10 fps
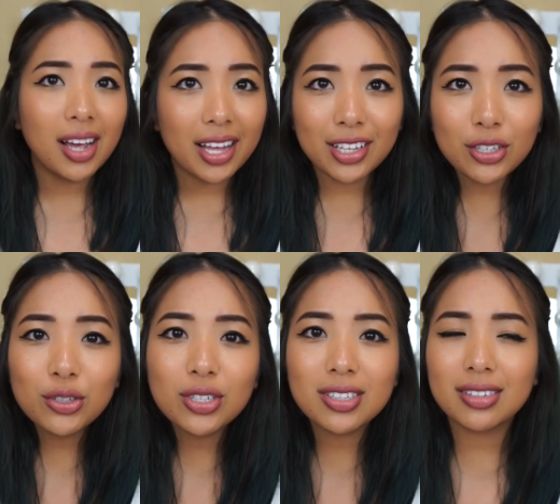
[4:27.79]
And then
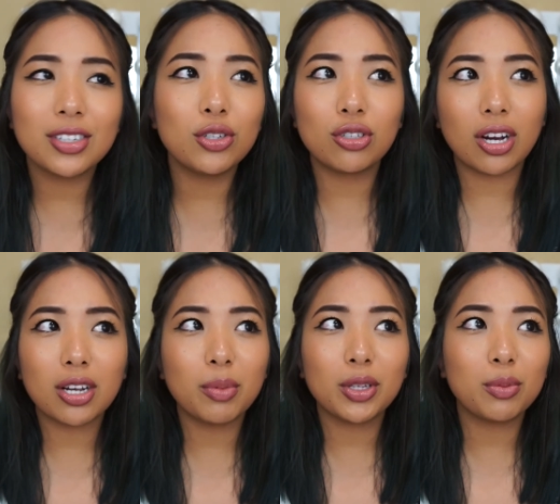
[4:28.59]
you just, you
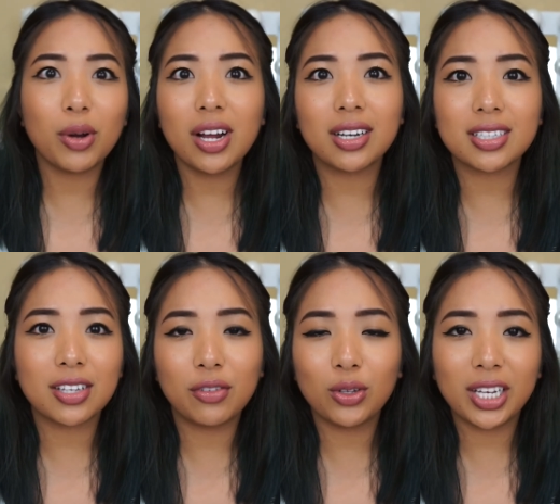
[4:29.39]
talk about the products,
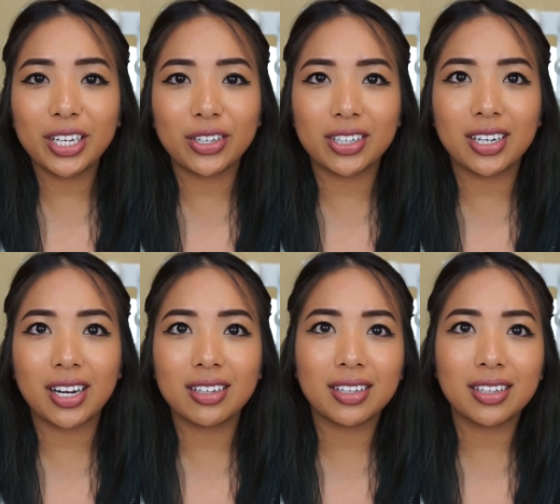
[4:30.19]
if you like it or not.